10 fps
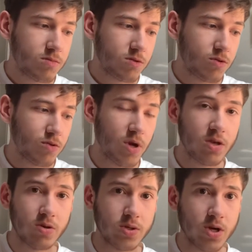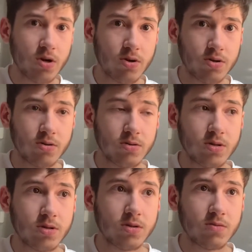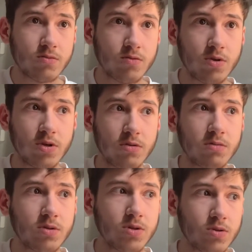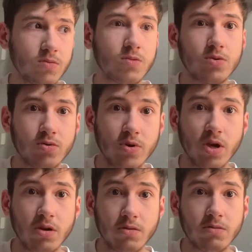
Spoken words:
create those characters, really create